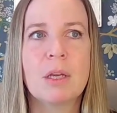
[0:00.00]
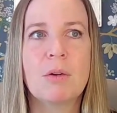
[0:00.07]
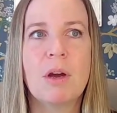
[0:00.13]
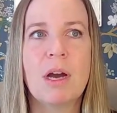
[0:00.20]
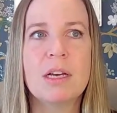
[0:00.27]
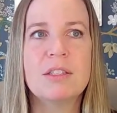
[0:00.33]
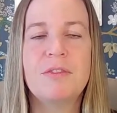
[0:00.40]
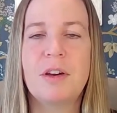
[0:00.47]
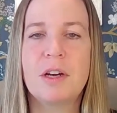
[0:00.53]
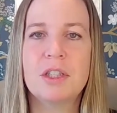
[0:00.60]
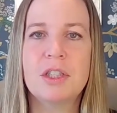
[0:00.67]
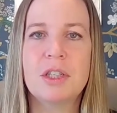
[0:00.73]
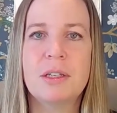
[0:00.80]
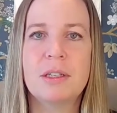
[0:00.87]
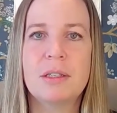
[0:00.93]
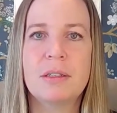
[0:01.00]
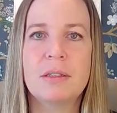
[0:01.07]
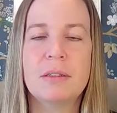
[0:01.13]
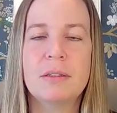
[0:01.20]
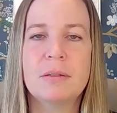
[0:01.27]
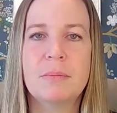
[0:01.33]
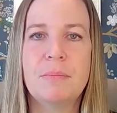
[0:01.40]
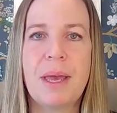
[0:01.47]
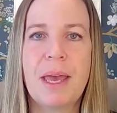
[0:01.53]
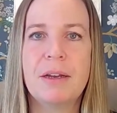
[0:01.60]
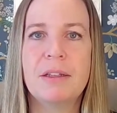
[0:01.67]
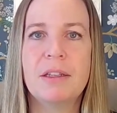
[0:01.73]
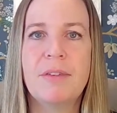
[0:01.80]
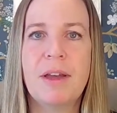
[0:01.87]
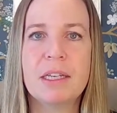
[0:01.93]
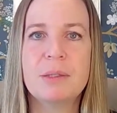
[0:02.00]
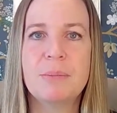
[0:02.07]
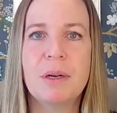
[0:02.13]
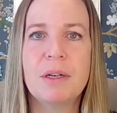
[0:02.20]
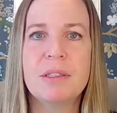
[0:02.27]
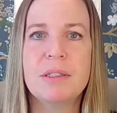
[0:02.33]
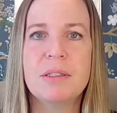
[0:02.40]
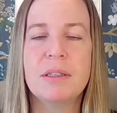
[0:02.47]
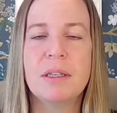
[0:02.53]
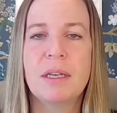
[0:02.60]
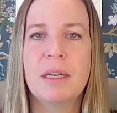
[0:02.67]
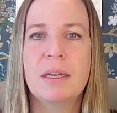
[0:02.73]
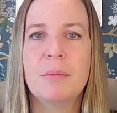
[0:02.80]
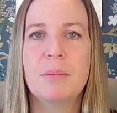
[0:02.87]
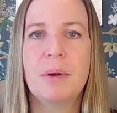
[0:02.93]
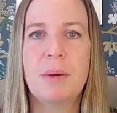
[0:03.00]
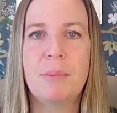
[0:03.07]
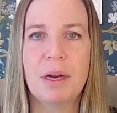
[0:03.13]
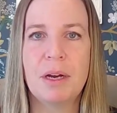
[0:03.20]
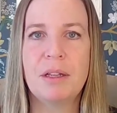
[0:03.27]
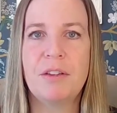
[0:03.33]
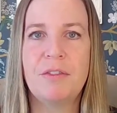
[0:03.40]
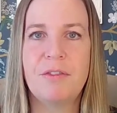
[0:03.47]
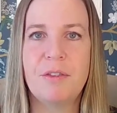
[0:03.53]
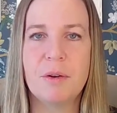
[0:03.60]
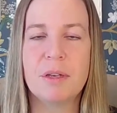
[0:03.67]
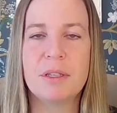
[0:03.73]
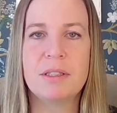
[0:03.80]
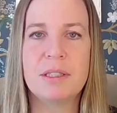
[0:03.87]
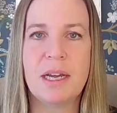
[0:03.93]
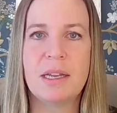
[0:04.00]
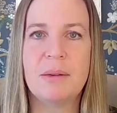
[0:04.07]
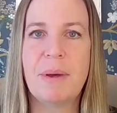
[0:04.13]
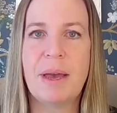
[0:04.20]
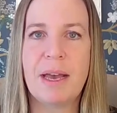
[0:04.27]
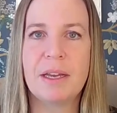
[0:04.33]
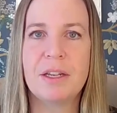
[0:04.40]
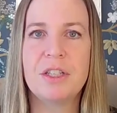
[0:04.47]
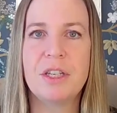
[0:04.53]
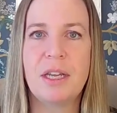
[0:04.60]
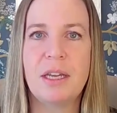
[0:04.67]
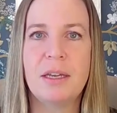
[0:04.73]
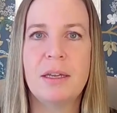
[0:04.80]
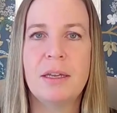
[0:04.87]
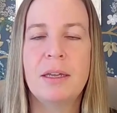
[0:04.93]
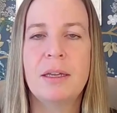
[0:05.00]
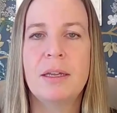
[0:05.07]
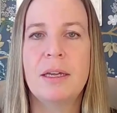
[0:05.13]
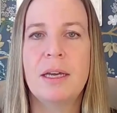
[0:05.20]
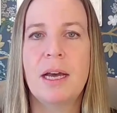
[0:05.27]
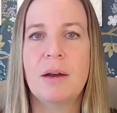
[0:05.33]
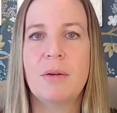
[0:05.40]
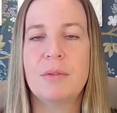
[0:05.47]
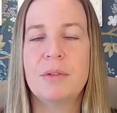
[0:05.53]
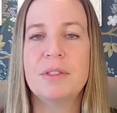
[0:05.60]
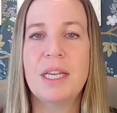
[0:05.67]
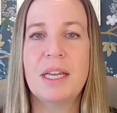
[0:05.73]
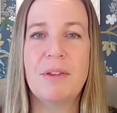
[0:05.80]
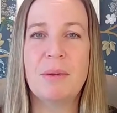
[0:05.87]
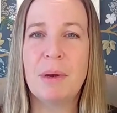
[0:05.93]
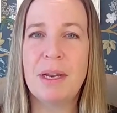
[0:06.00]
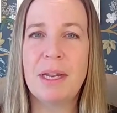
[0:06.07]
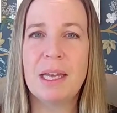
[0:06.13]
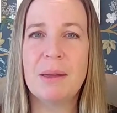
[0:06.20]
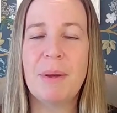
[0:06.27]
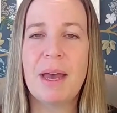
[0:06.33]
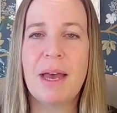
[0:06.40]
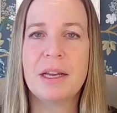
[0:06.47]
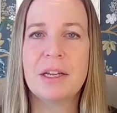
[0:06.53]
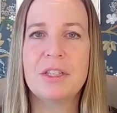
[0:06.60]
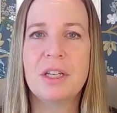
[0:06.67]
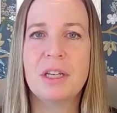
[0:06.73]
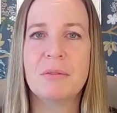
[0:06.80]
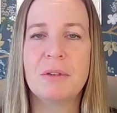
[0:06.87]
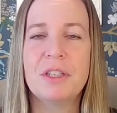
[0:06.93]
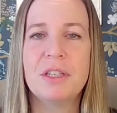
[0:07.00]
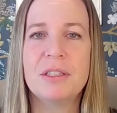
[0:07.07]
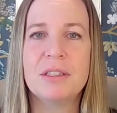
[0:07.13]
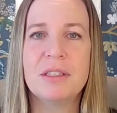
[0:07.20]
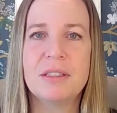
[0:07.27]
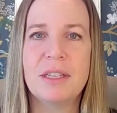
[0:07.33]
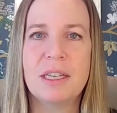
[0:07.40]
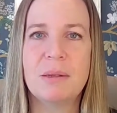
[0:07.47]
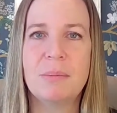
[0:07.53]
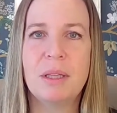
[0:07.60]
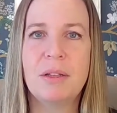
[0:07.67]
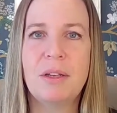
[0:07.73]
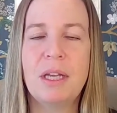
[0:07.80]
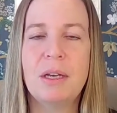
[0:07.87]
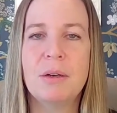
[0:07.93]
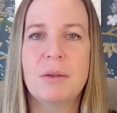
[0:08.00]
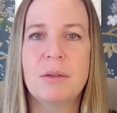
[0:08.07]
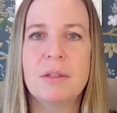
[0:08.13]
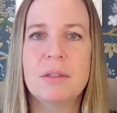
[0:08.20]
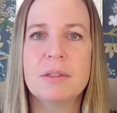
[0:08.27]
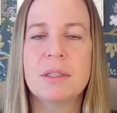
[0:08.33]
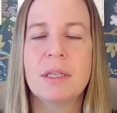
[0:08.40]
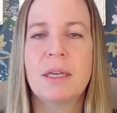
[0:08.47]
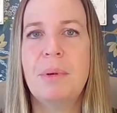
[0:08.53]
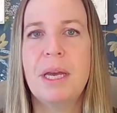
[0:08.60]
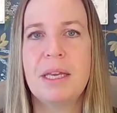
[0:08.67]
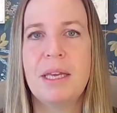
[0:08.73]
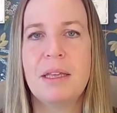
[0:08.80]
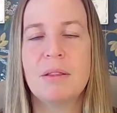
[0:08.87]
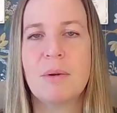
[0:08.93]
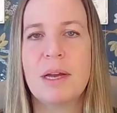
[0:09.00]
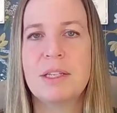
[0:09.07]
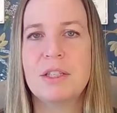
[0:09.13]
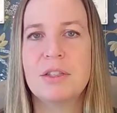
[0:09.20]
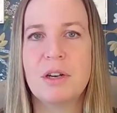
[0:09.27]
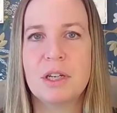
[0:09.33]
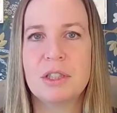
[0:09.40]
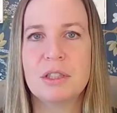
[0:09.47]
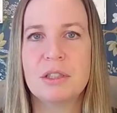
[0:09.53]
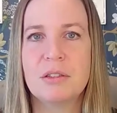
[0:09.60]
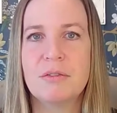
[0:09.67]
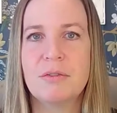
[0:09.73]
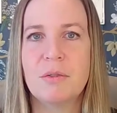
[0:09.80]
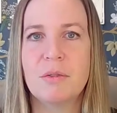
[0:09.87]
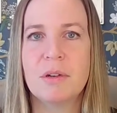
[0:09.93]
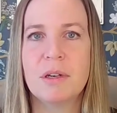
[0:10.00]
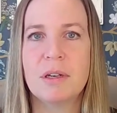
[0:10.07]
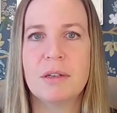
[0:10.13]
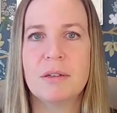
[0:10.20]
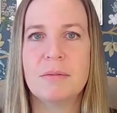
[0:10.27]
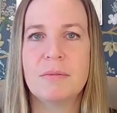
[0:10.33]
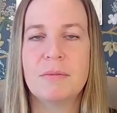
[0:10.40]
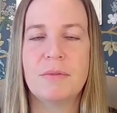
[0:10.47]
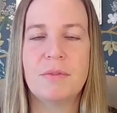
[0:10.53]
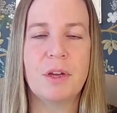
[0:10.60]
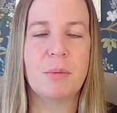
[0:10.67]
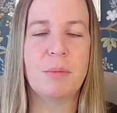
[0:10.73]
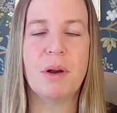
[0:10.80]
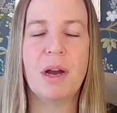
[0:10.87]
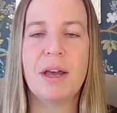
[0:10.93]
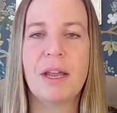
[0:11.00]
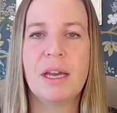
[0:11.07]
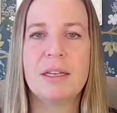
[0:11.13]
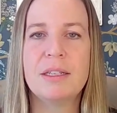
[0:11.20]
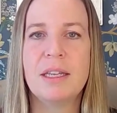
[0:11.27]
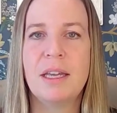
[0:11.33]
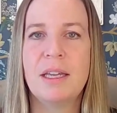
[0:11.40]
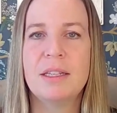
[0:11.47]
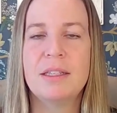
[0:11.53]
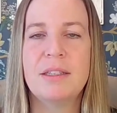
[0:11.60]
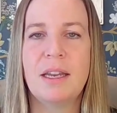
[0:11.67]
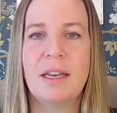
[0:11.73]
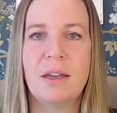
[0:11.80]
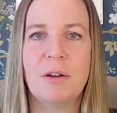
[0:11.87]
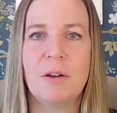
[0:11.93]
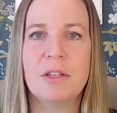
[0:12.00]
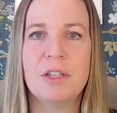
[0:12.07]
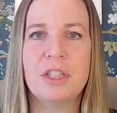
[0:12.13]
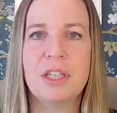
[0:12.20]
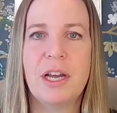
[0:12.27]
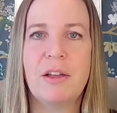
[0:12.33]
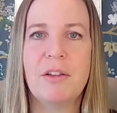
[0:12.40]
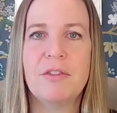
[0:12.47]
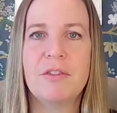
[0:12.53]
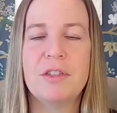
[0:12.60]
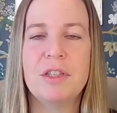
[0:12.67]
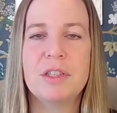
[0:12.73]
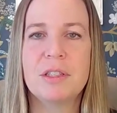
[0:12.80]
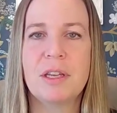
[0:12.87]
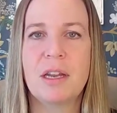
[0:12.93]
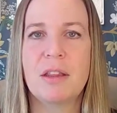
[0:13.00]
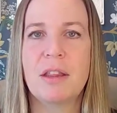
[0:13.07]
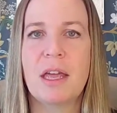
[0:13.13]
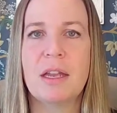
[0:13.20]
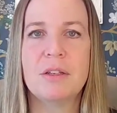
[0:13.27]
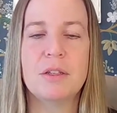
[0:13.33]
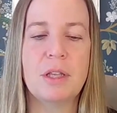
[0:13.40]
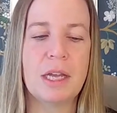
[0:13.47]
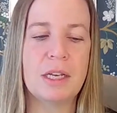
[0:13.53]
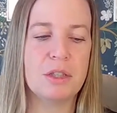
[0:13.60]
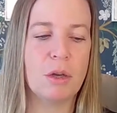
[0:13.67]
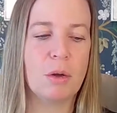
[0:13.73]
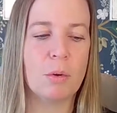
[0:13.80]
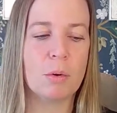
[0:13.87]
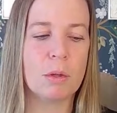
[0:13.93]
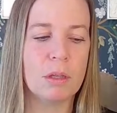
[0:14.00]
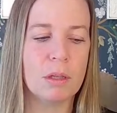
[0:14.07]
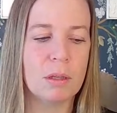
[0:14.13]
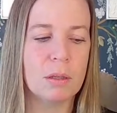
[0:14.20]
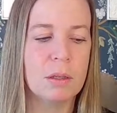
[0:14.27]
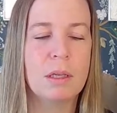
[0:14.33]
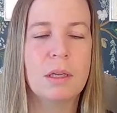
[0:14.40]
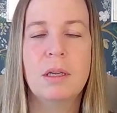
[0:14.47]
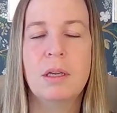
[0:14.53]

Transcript: cross-functional panel of experts, primarily focused on packaging, saving money on packaging, reaching sustainability goals, picking the right structure for their product, standing on the shelf, just kind of that total